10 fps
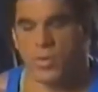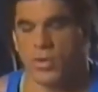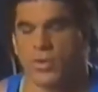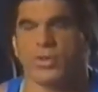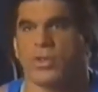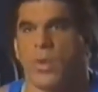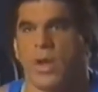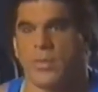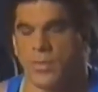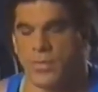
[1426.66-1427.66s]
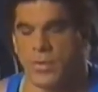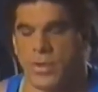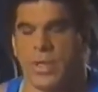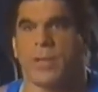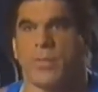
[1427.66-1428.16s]
When you do squatting movement,
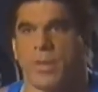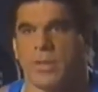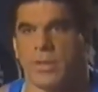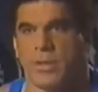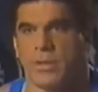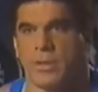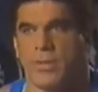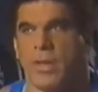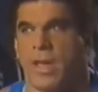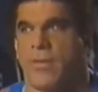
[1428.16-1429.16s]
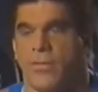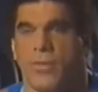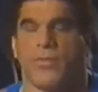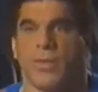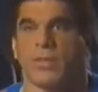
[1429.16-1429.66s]
you need complete surgery. I have a
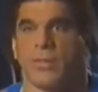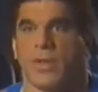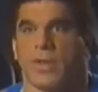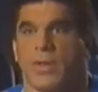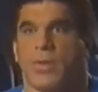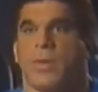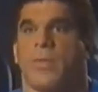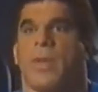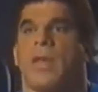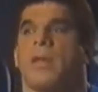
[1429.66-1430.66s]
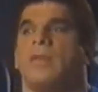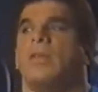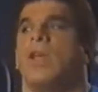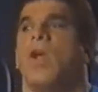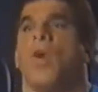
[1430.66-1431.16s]
few friends of mine that tore the pec.
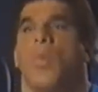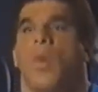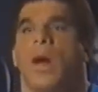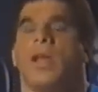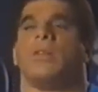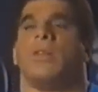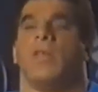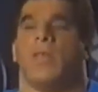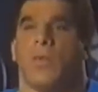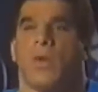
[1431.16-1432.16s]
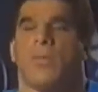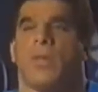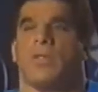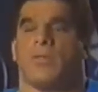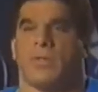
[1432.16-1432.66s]
Why? They want to
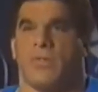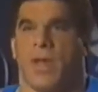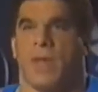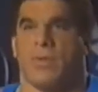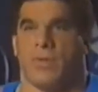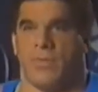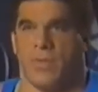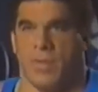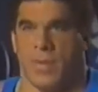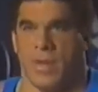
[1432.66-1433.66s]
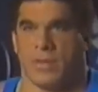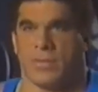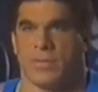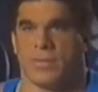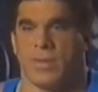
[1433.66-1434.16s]
bench press 550 pounds.
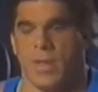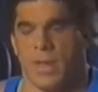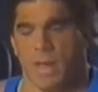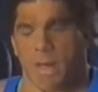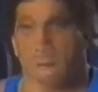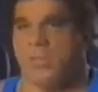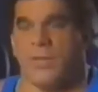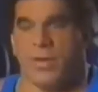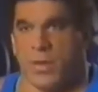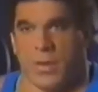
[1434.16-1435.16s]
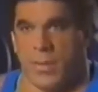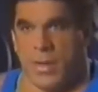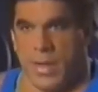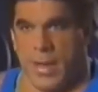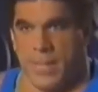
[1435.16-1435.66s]
One of them never going to
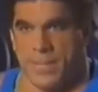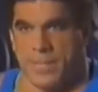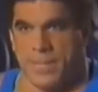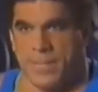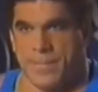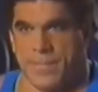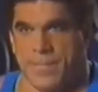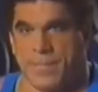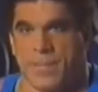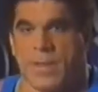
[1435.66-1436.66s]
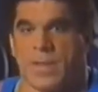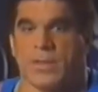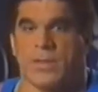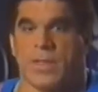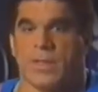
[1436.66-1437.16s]
compete again.
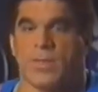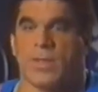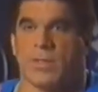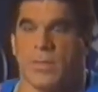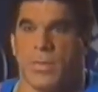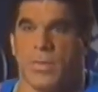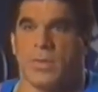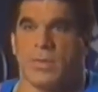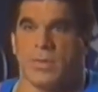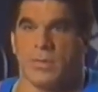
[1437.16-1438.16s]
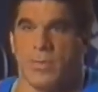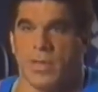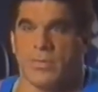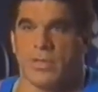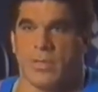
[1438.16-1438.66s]
So that's why it's important to
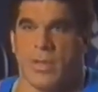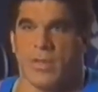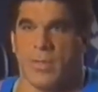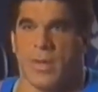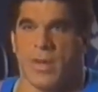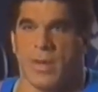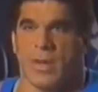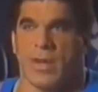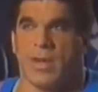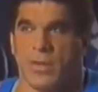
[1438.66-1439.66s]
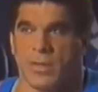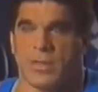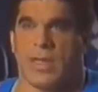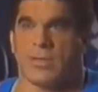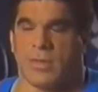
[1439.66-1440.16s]
really respect your body. And I know it
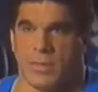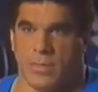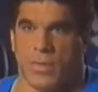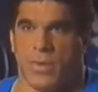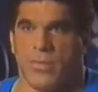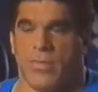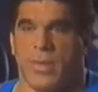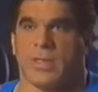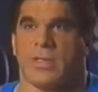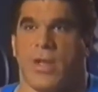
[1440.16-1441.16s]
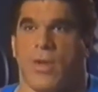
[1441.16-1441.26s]
sounds like boring for me to say